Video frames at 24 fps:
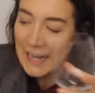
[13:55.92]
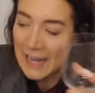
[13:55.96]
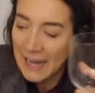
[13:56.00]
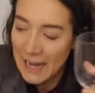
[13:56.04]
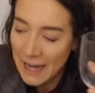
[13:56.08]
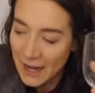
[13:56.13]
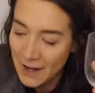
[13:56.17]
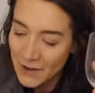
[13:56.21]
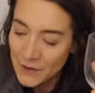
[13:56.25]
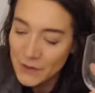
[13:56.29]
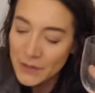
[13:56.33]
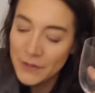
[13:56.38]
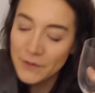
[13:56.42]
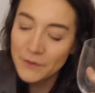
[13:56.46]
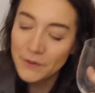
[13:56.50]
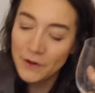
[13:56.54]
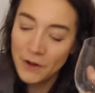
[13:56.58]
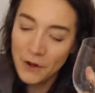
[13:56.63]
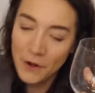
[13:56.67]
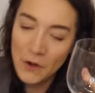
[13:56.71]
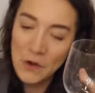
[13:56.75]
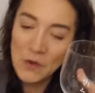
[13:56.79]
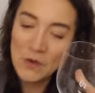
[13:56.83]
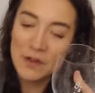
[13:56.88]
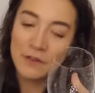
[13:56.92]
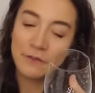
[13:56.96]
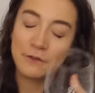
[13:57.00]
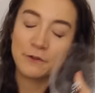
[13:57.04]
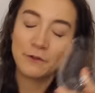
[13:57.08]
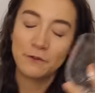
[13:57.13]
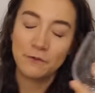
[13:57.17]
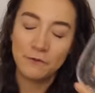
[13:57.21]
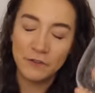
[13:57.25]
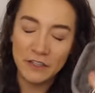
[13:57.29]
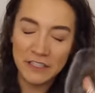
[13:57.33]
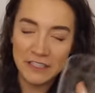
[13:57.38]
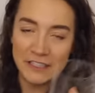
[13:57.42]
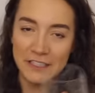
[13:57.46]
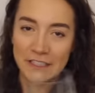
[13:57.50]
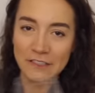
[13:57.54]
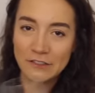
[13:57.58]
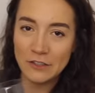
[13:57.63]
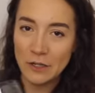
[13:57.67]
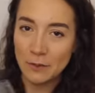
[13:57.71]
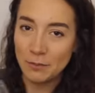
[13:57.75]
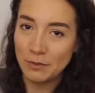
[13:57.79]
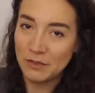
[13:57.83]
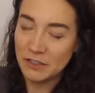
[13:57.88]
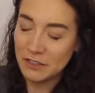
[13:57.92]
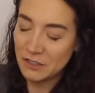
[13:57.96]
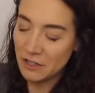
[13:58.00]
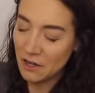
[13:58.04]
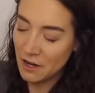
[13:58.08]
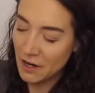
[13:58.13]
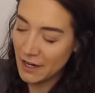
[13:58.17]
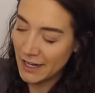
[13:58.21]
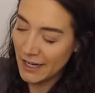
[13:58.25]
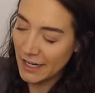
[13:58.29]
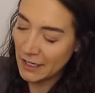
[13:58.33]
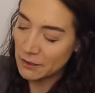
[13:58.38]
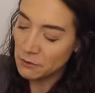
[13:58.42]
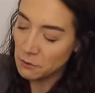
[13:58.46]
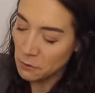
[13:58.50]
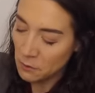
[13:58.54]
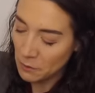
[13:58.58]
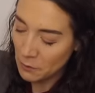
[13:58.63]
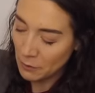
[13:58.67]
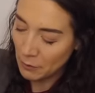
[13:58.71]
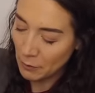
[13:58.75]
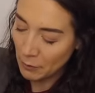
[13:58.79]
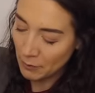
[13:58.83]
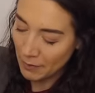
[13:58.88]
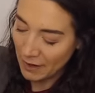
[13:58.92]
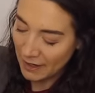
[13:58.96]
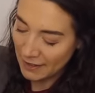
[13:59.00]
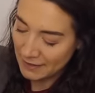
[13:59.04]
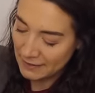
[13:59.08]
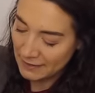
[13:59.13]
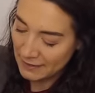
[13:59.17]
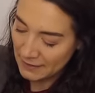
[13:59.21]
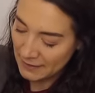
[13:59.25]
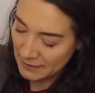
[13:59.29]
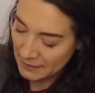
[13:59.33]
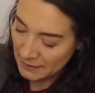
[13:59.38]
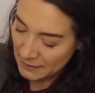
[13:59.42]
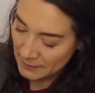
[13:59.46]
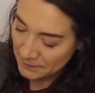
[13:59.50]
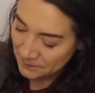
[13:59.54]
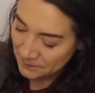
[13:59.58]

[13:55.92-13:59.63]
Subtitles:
How do you know if your feelings are platonic or romantic?